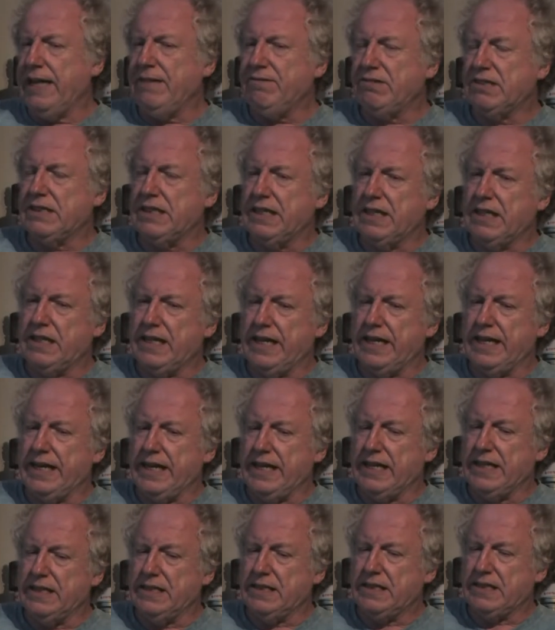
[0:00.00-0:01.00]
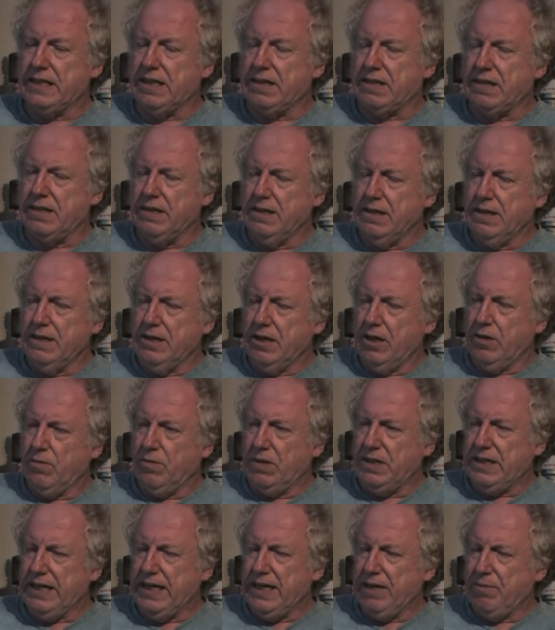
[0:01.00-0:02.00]
interesting thing is that
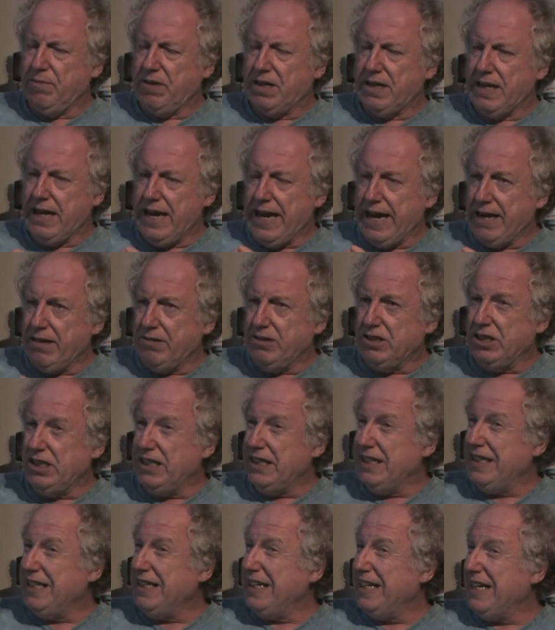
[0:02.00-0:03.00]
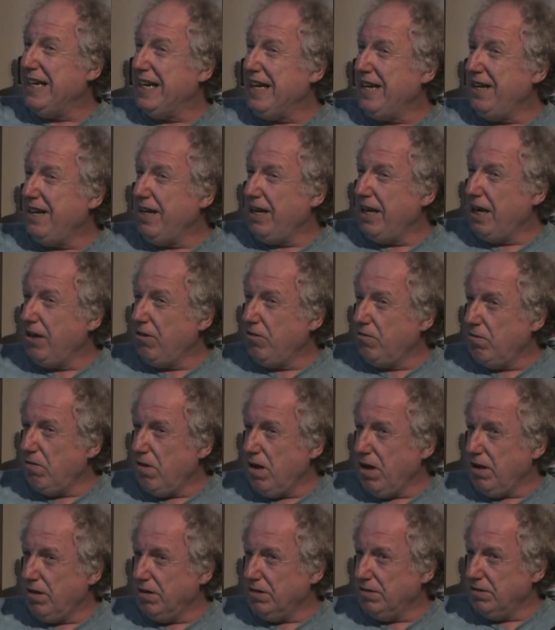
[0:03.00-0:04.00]
we're dealing with energy in the
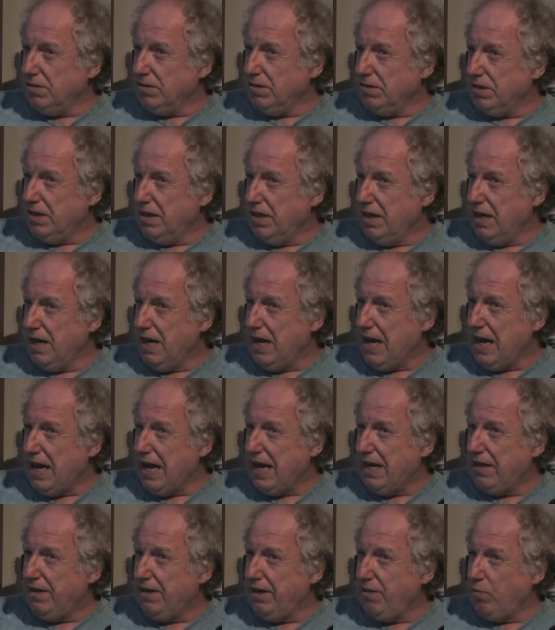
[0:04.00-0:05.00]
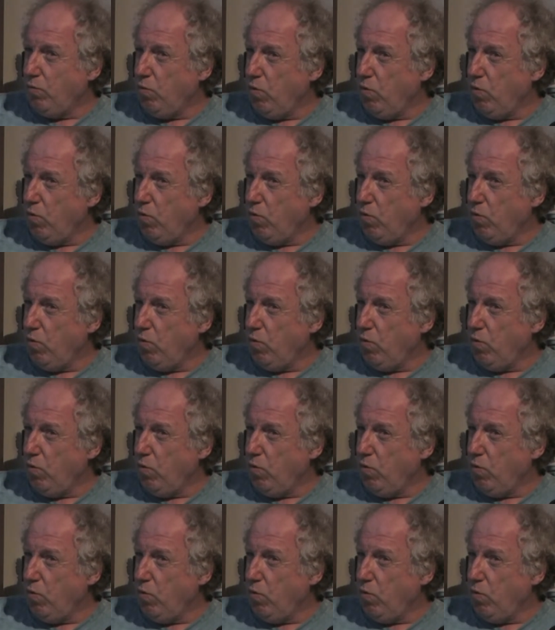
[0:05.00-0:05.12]
ground, and the